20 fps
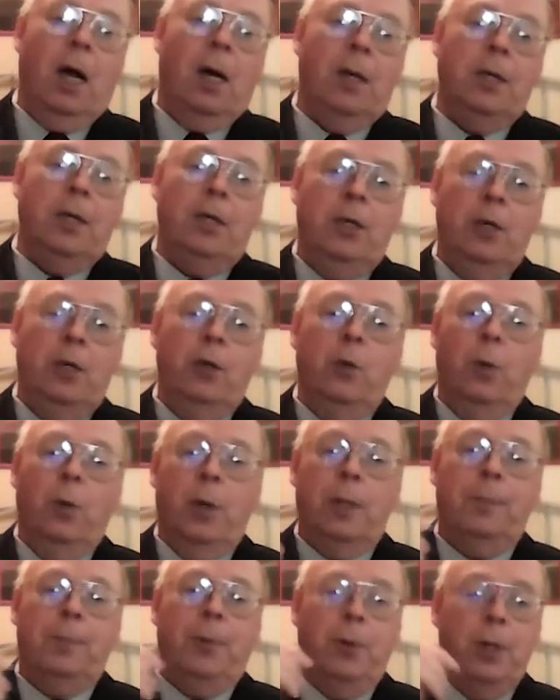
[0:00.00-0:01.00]
You
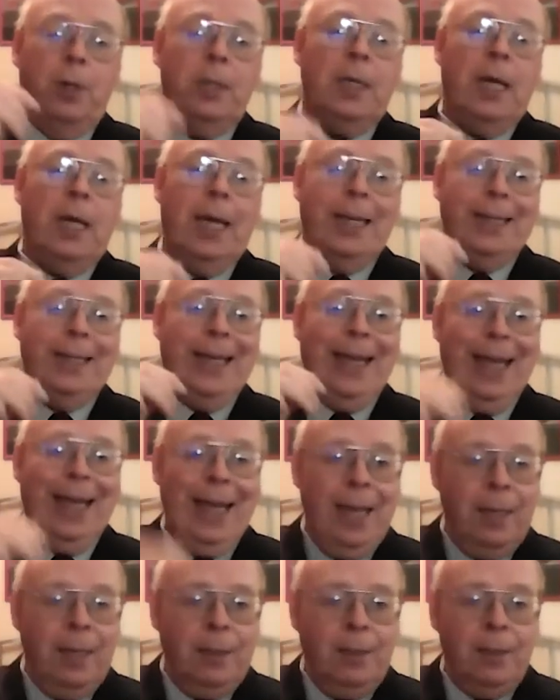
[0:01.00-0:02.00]
would put at the
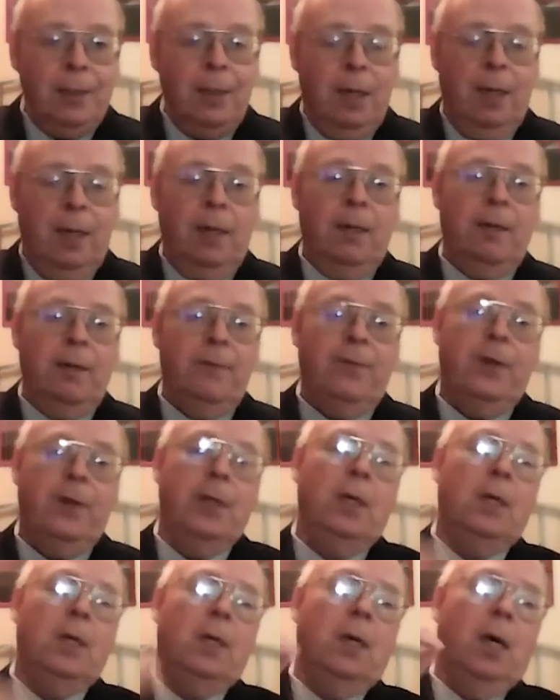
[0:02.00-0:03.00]
end of,
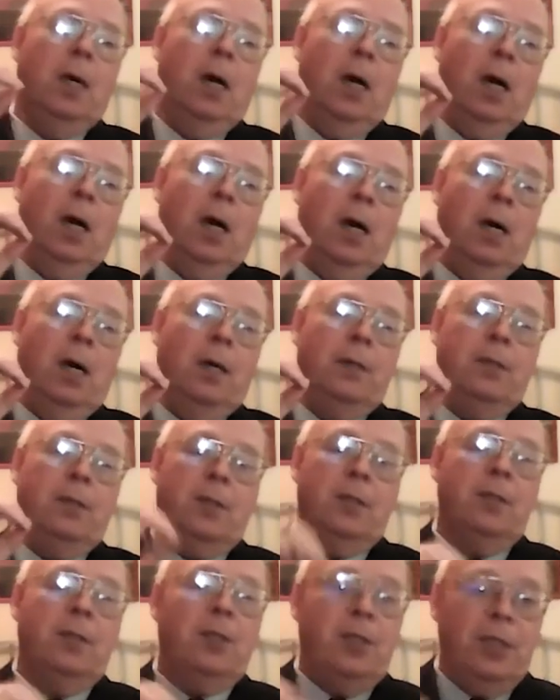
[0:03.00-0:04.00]

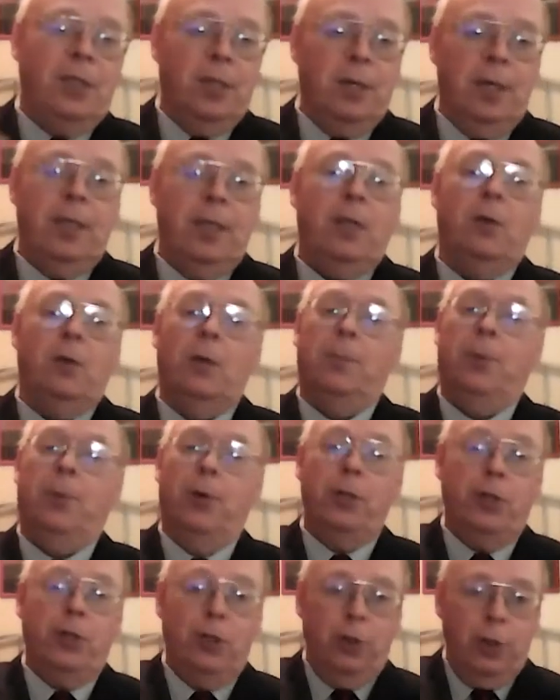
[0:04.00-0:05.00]
sincerely, you would
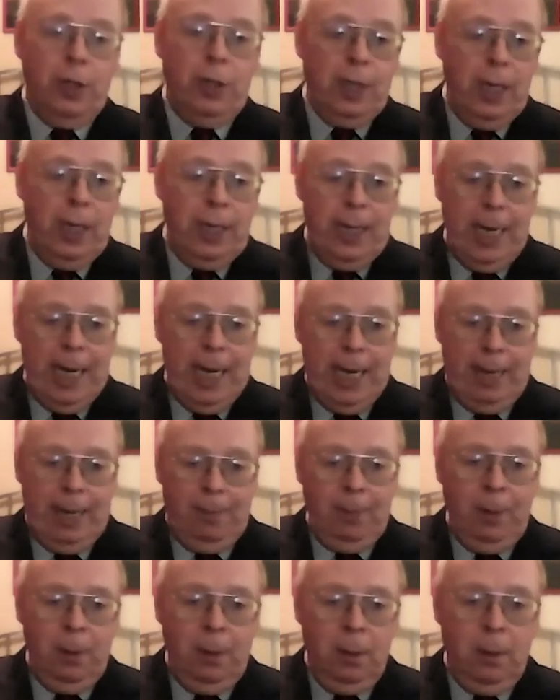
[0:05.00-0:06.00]
put your
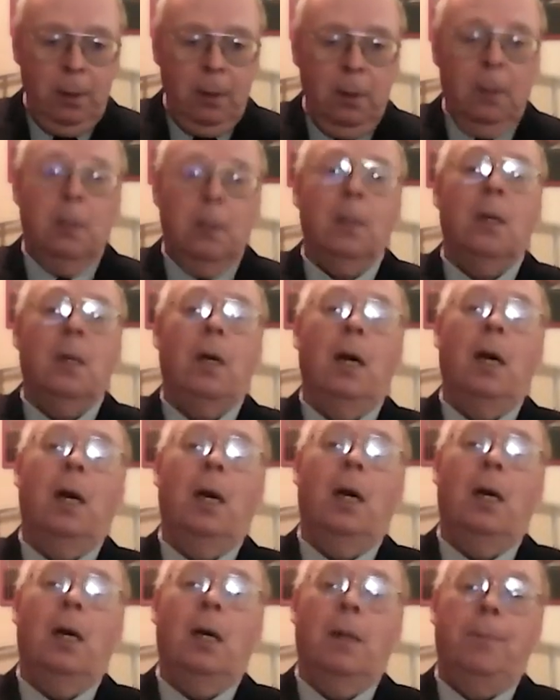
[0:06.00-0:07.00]
name,
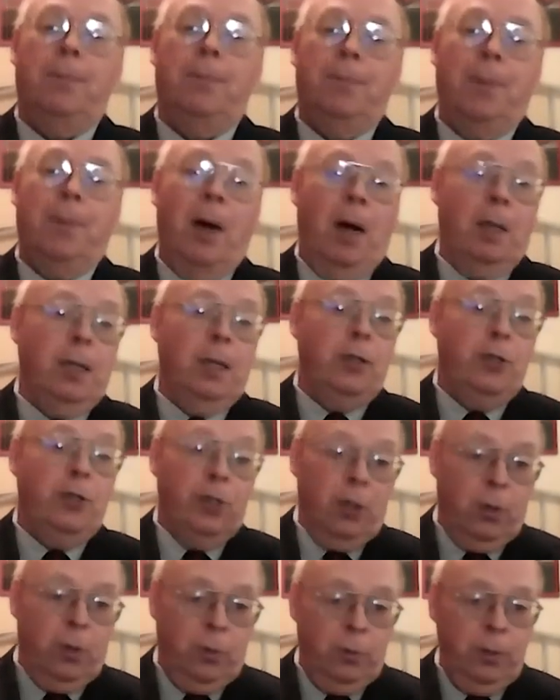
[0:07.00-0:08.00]
Paula
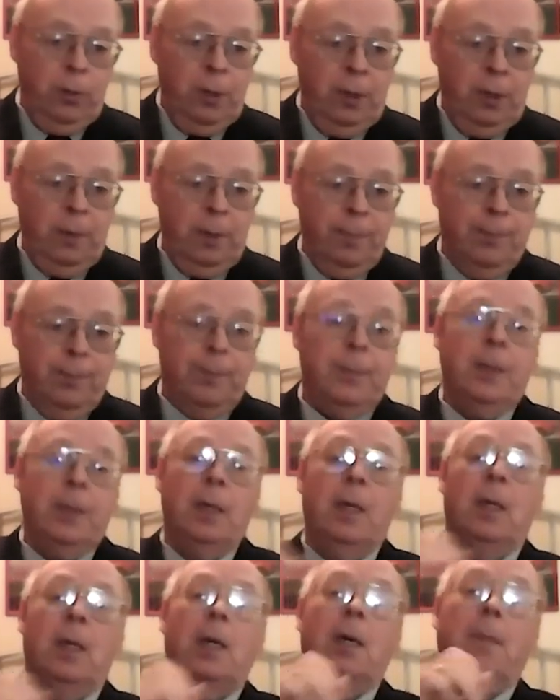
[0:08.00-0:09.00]
Jones,
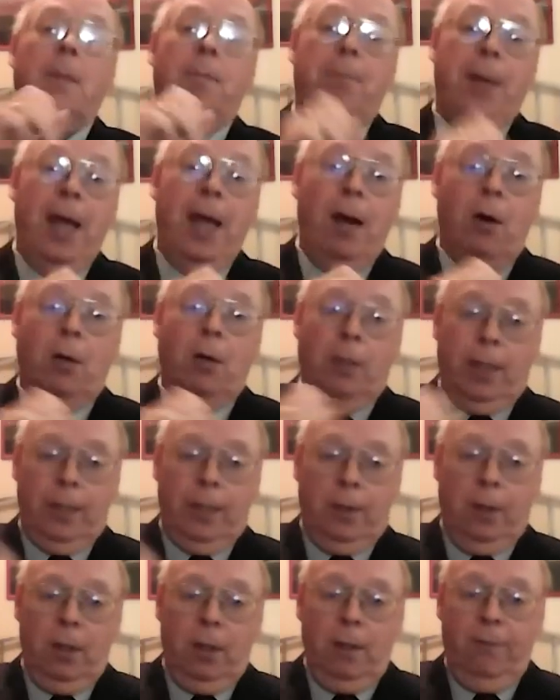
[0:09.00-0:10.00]

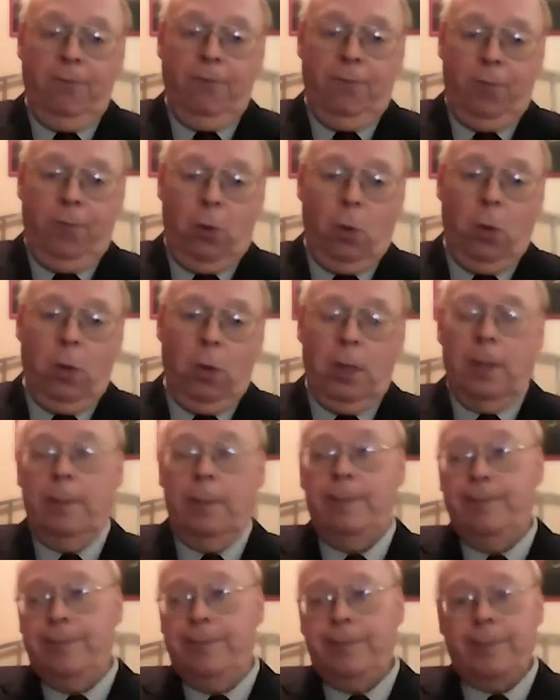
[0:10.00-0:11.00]
paralegal
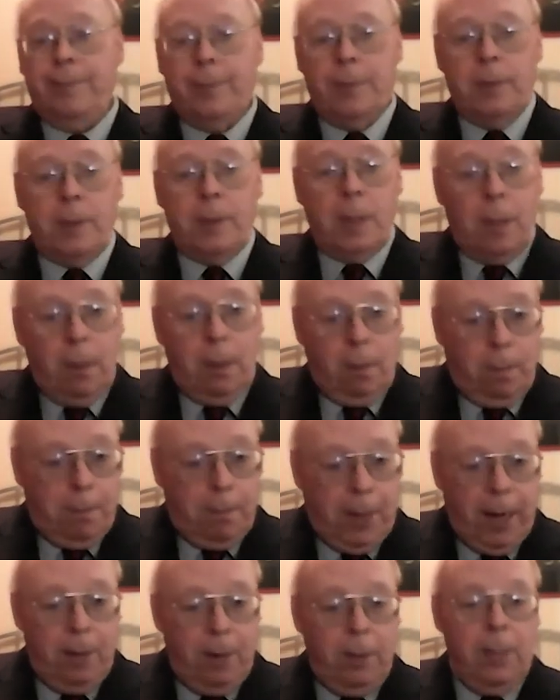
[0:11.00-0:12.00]
for
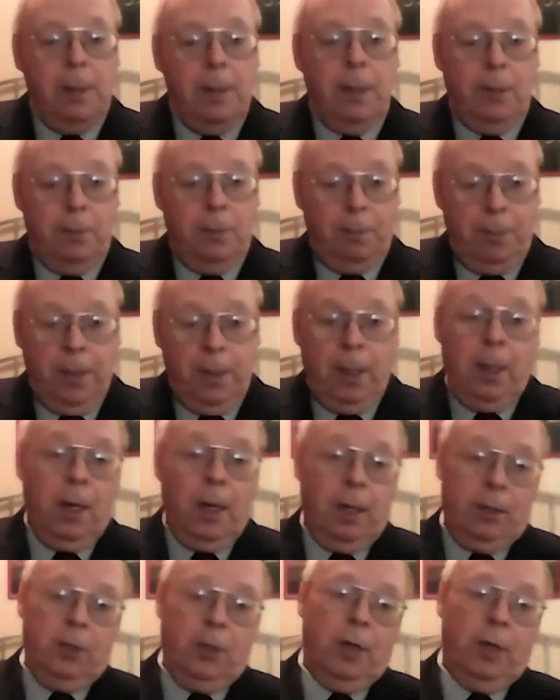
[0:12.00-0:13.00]

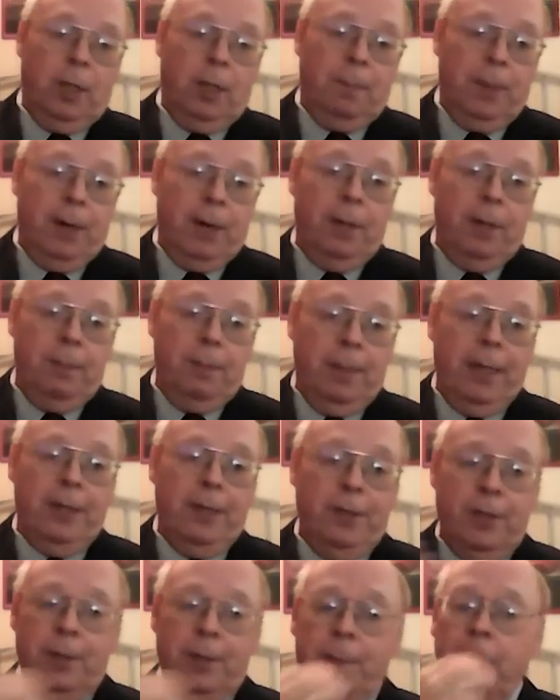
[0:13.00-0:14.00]
Attorney Perry Mason.